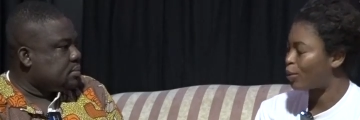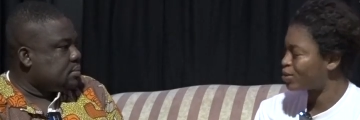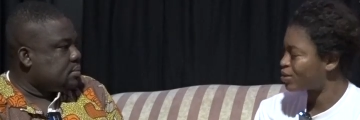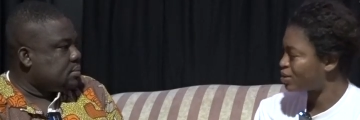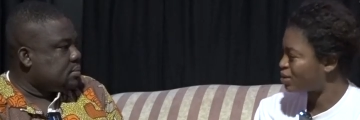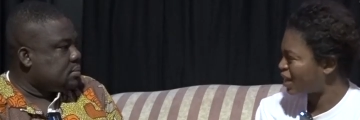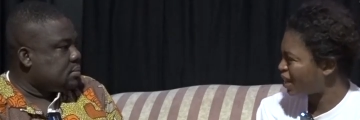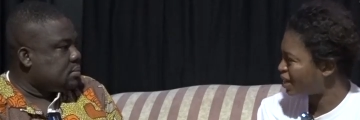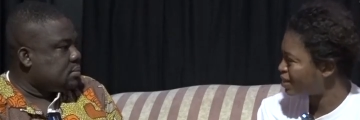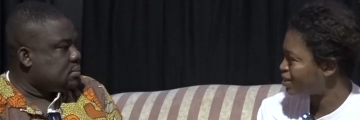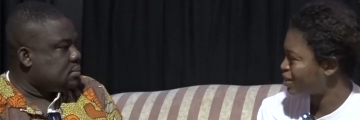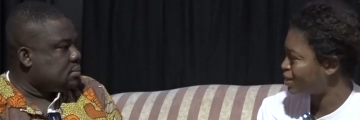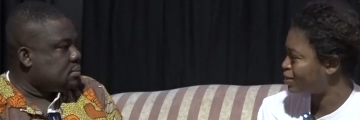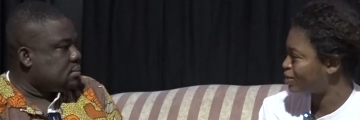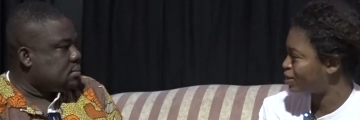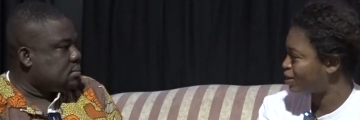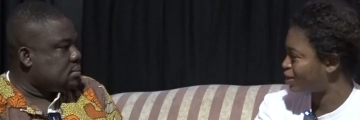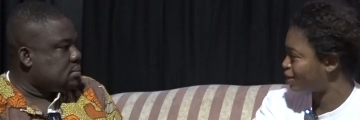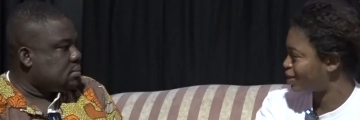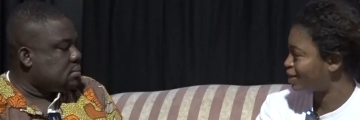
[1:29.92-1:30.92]
Speaker 1: was
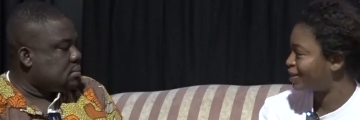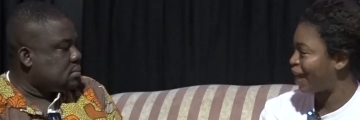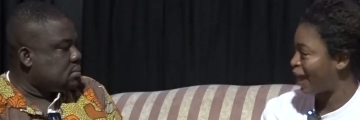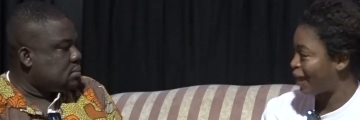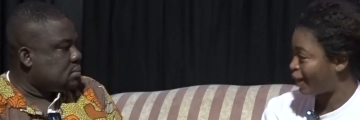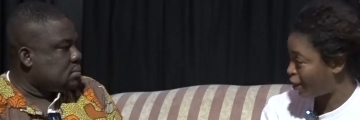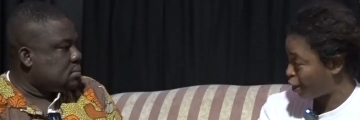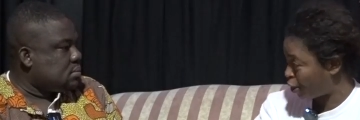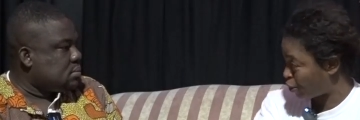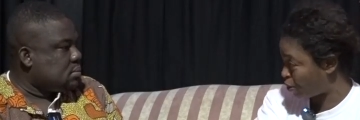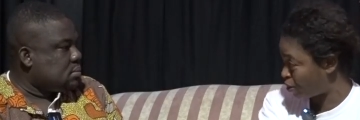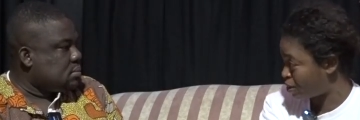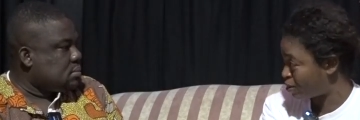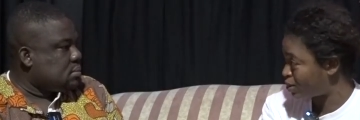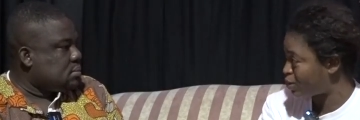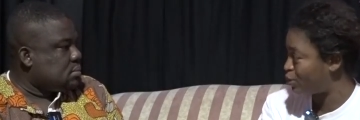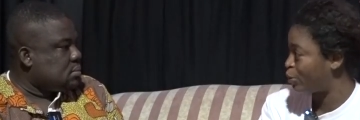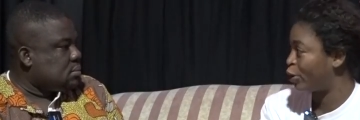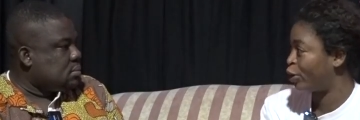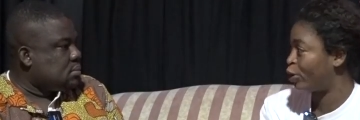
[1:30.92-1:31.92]
dating that
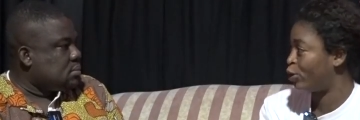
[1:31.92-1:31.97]
current boy